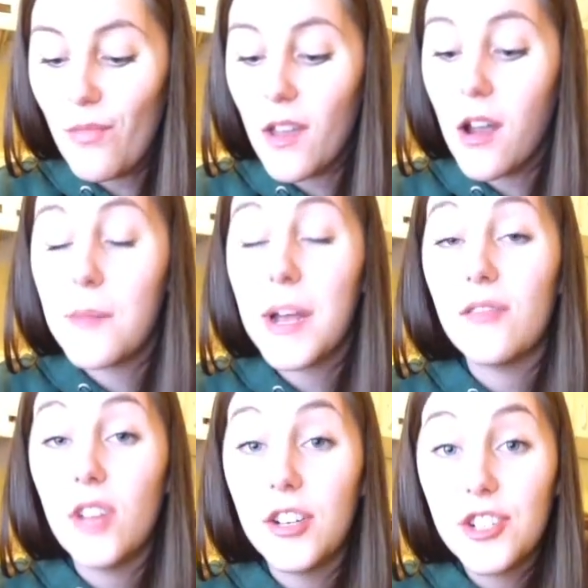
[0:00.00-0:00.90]
Gotta make a
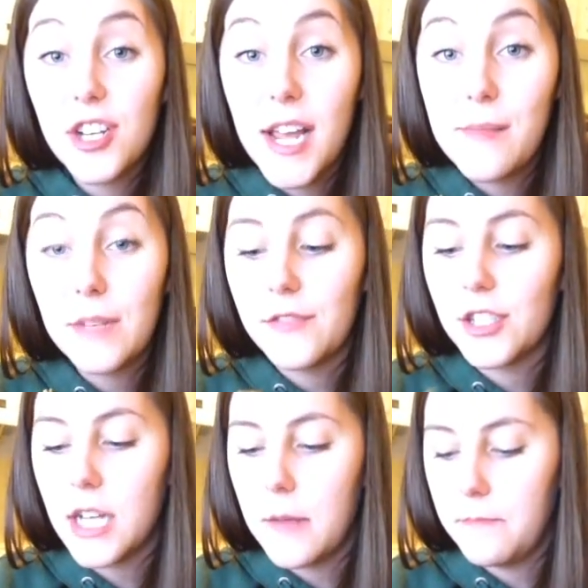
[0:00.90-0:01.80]
lunch tonight. My
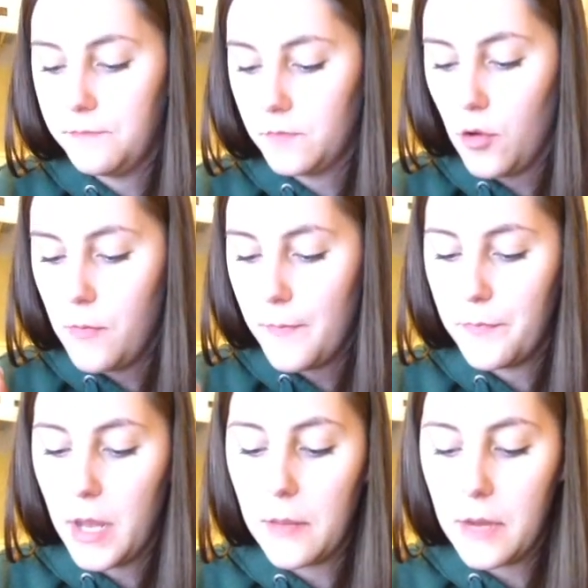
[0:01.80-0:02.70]
first time
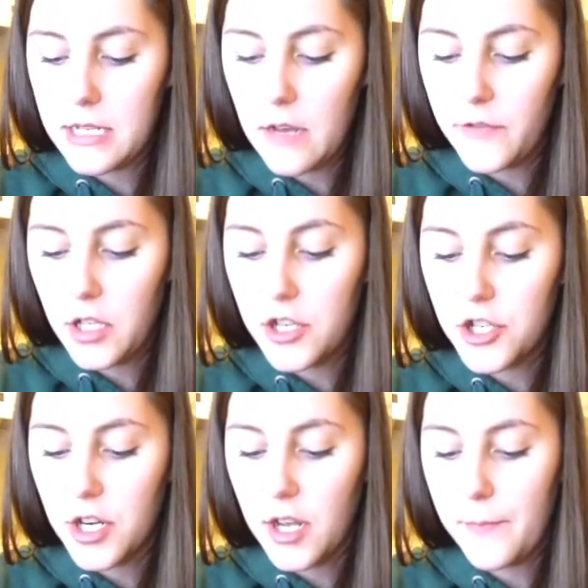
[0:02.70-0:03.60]
making myself a lunch
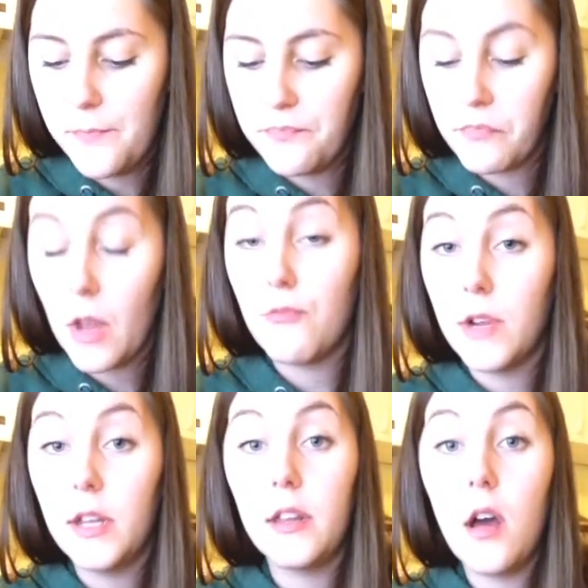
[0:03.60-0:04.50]
in a
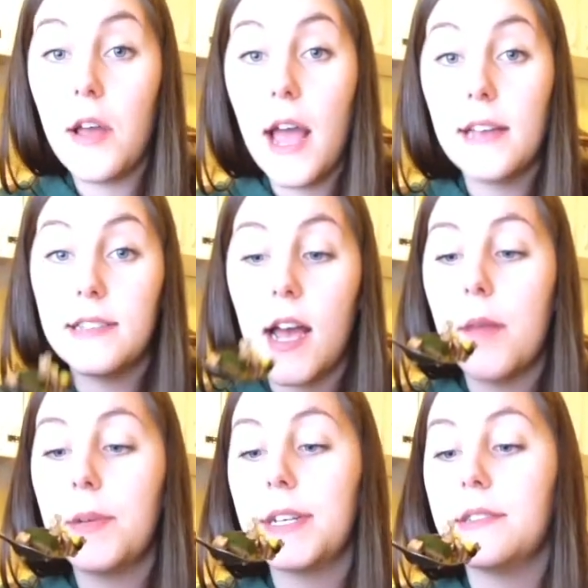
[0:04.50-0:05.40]
really long ass
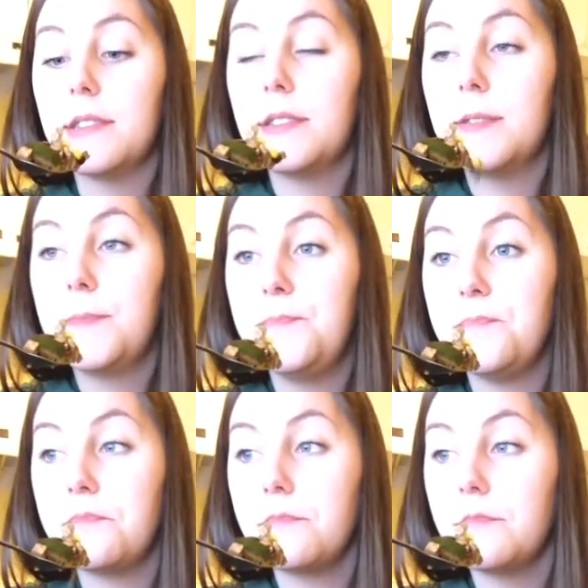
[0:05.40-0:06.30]
time, because
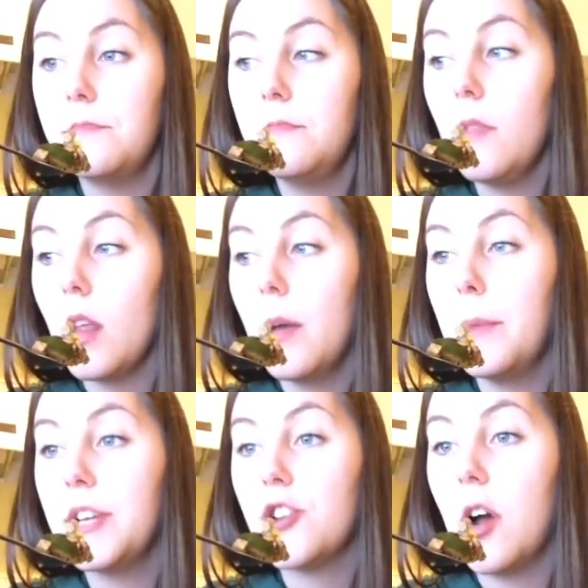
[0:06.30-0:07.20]

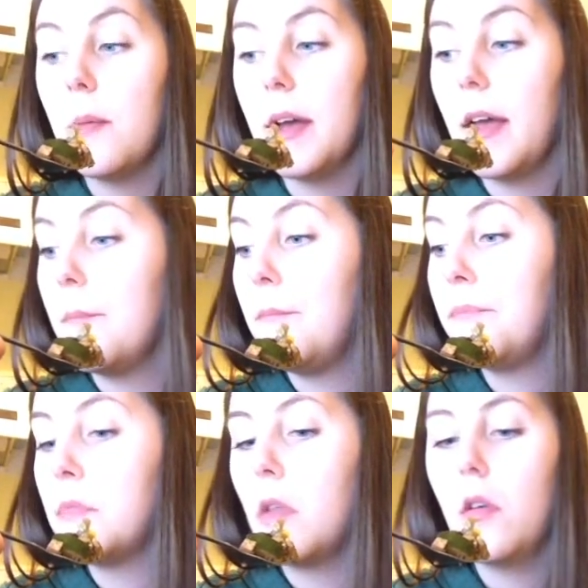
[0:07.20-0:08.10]
my job I
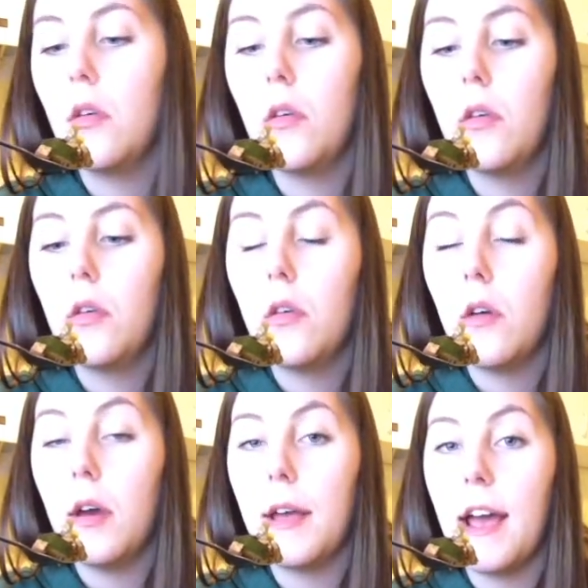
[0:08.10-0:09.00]

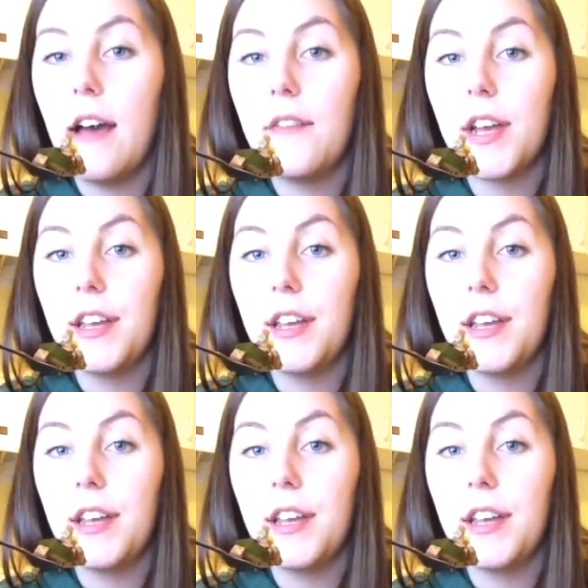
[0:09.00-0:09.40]
have